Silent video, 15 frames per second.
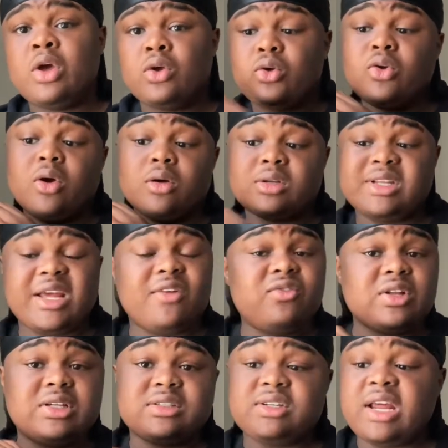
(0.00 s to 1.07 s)
You're gonna
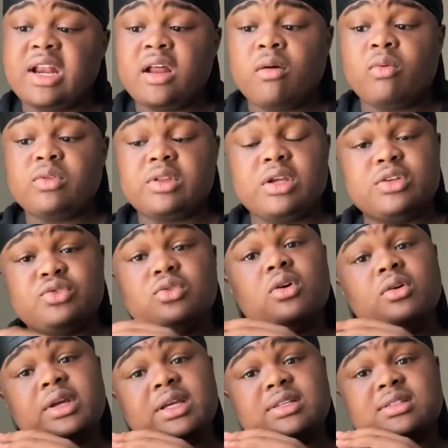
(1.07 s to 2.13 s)
definitely stand out with these. You're
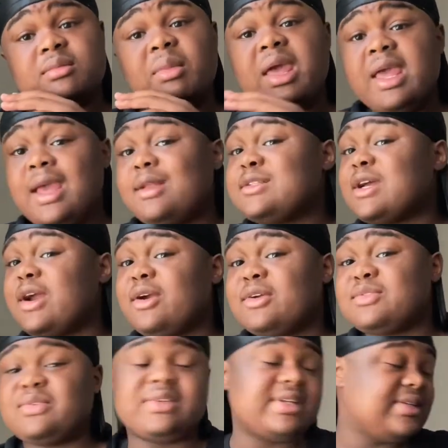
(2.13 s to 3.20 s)
gonna get some head
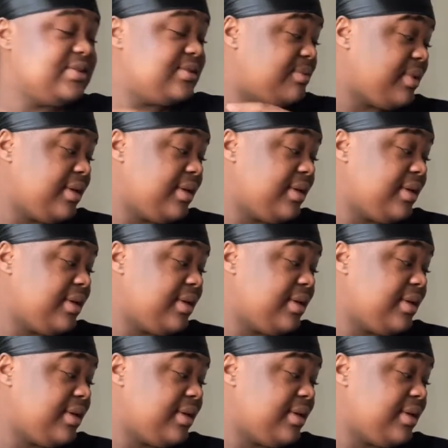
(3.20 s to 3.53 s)
turns with these.